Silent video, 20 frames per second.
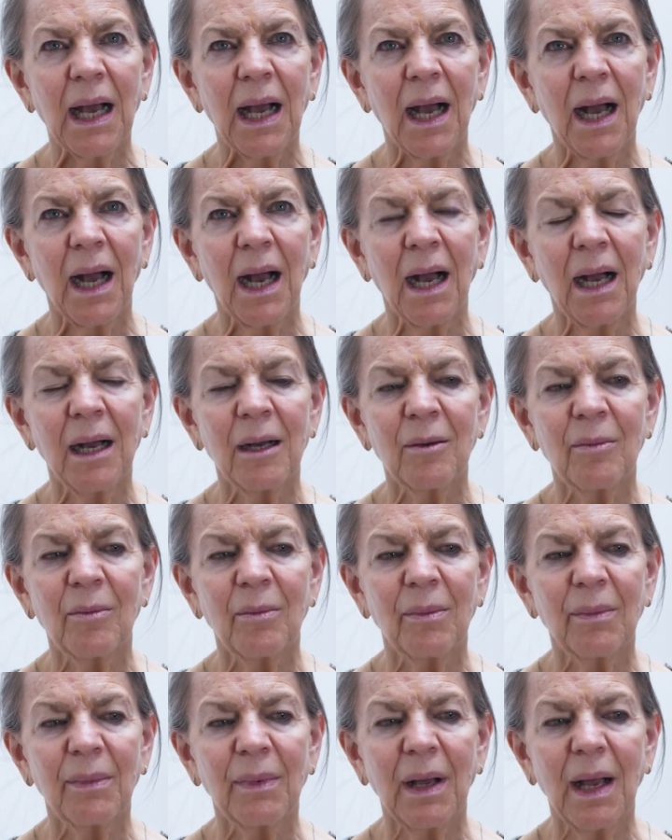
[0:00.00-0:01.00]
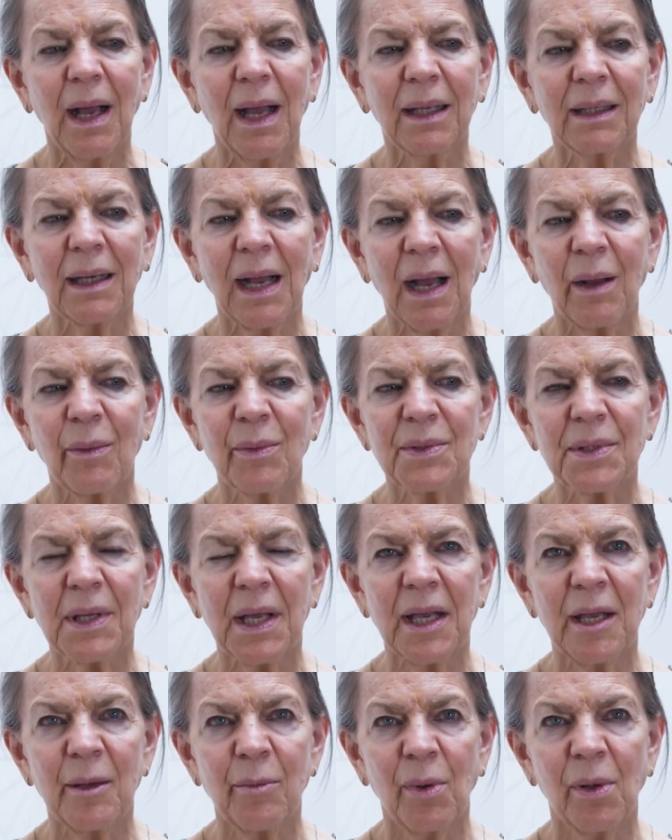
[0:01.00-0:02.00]
And I was
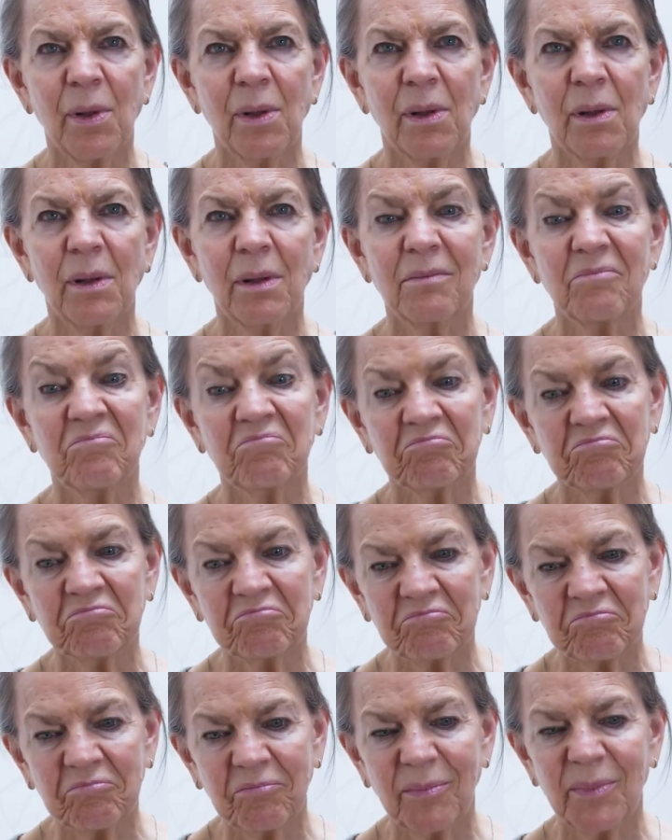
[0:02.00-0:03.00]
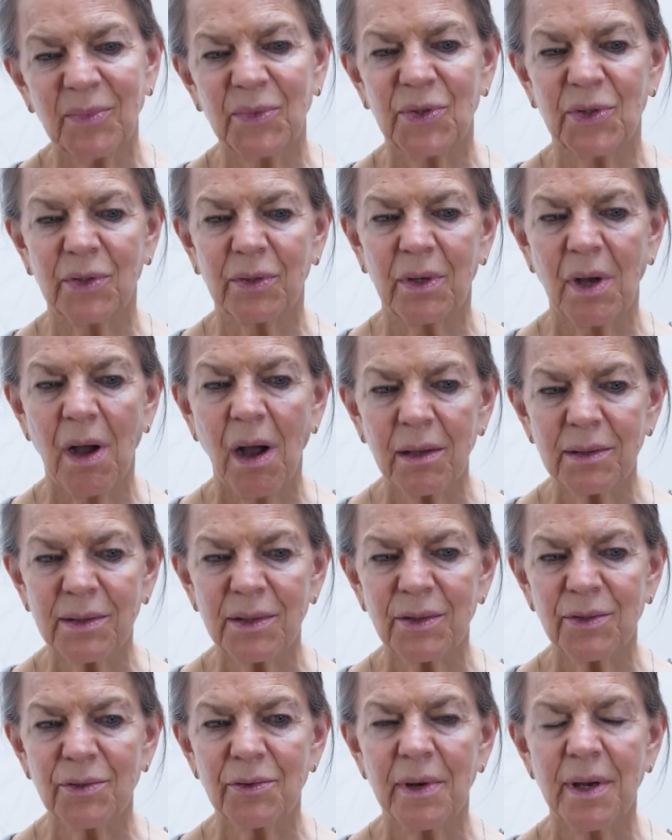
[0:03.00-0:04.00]
able to
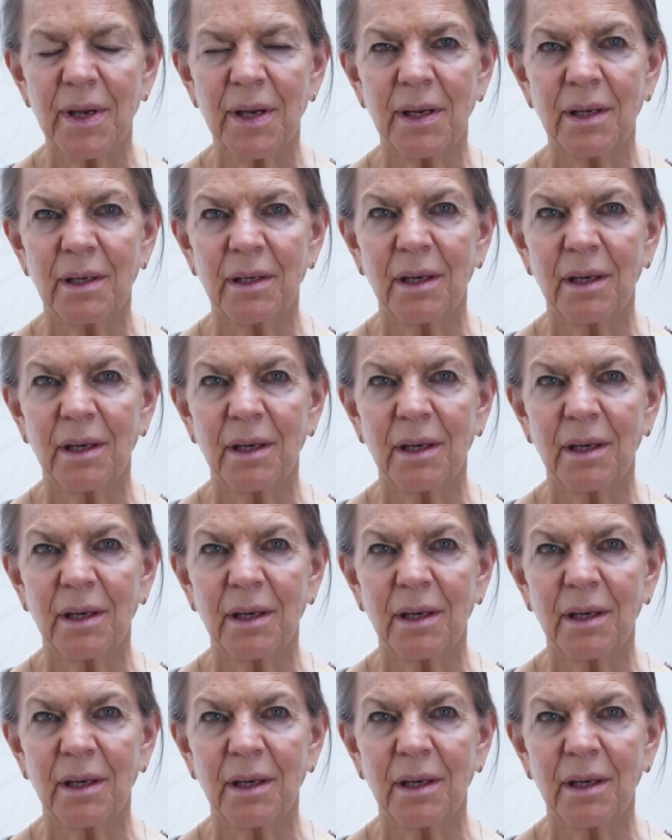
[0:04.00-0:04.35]
concentrate